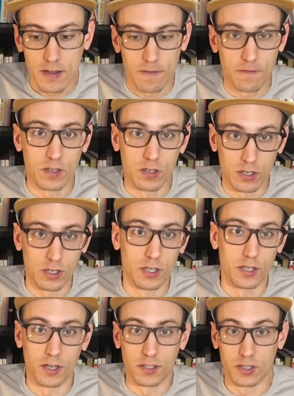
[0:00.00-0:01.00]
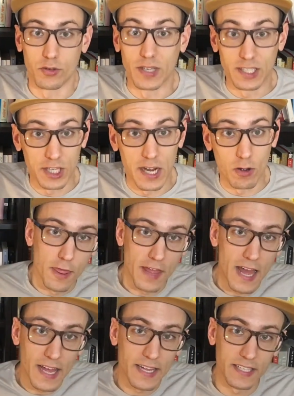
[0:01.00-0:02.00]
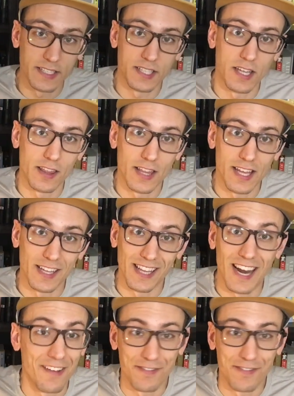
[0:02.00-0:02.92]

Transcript: feel heard or to reach out. That is a thing that